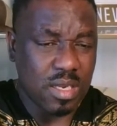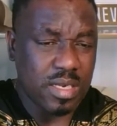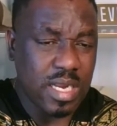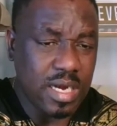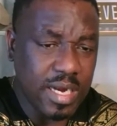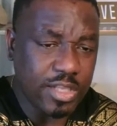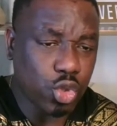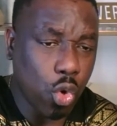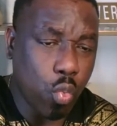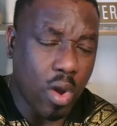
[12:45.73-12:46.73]
The
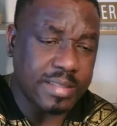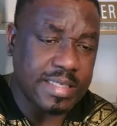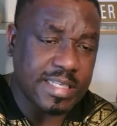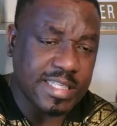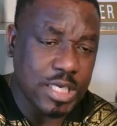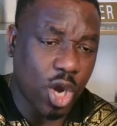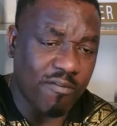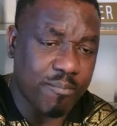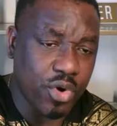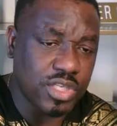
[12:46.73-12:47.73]
little quantity
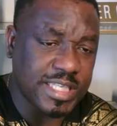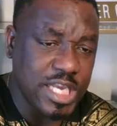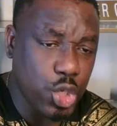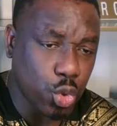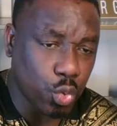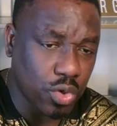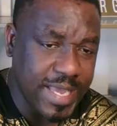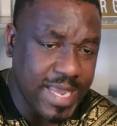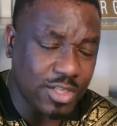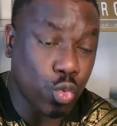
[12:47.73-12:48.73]
of protein you will
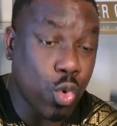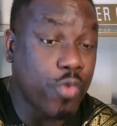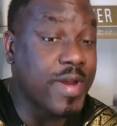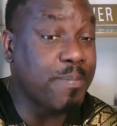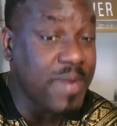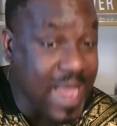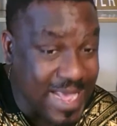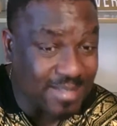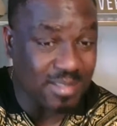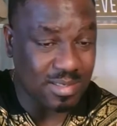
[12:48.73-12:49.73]
eat will
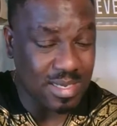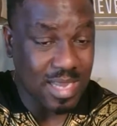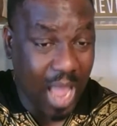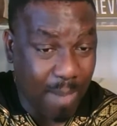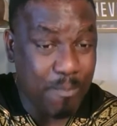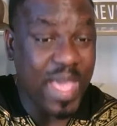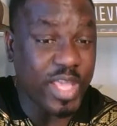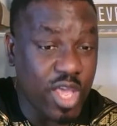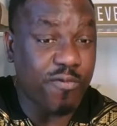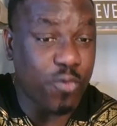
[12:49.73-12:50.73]
replace and make
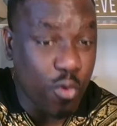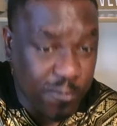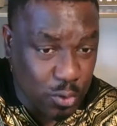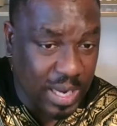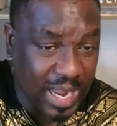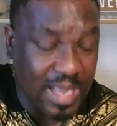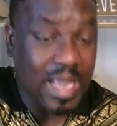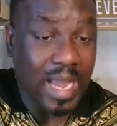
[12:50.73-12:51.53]
you feel fuller.